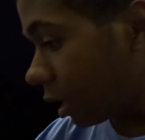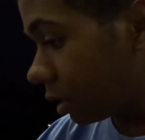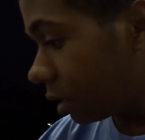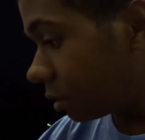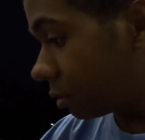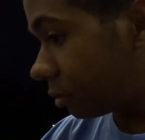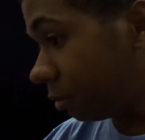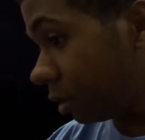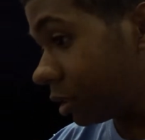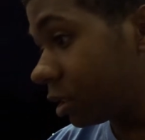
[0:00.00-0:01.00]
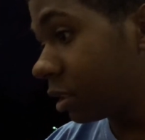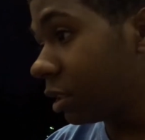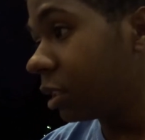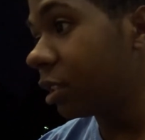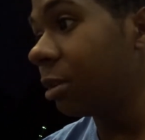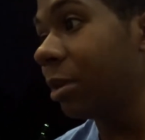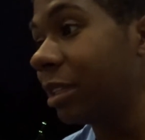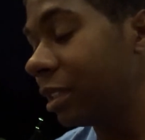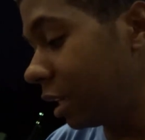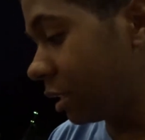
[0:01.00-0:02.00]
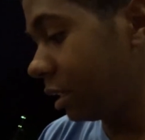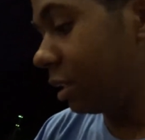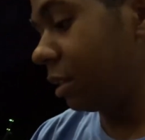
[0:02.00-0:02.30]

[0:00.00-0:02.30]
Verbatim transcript: this this is this is gonna be intense.